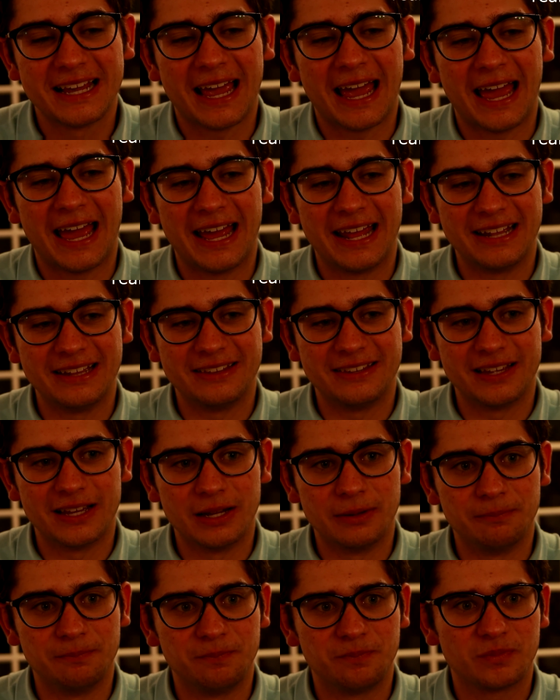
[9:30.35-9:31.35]
and
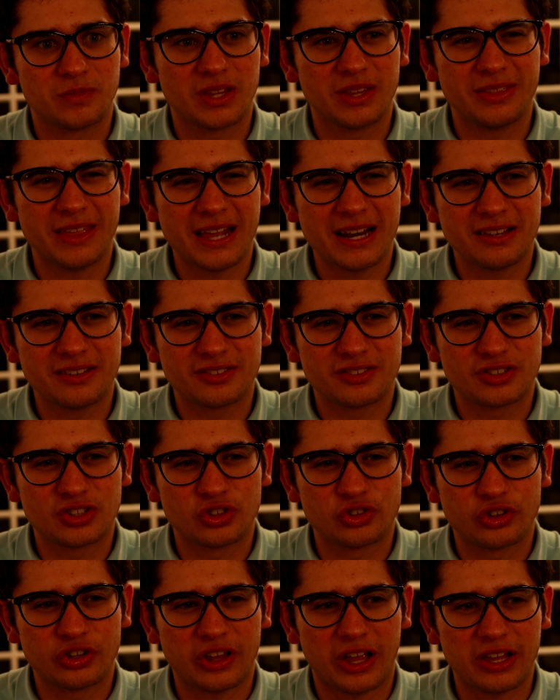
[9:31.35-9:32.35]
then it's
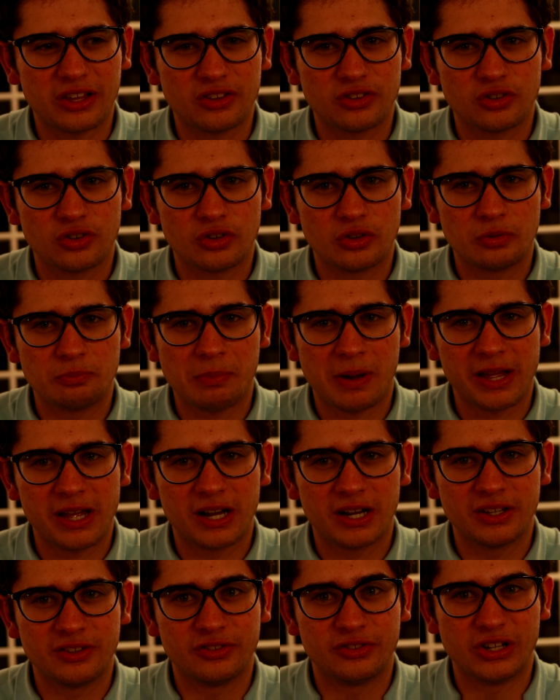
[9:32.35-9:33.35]
just like my
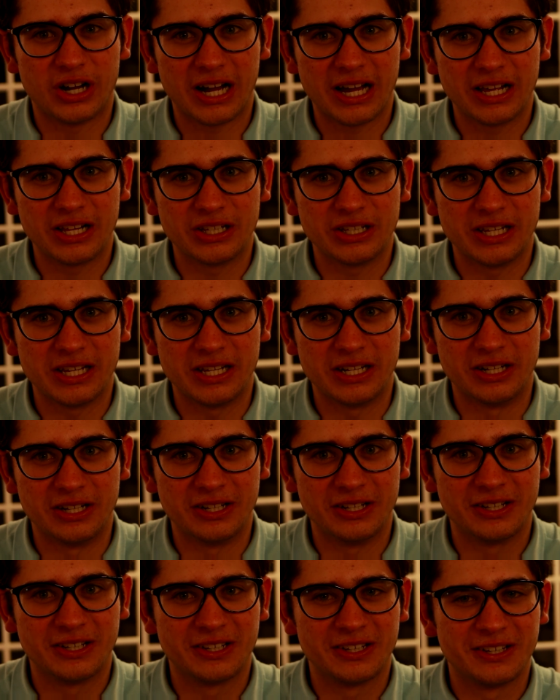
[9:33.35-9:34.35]
eyes dial in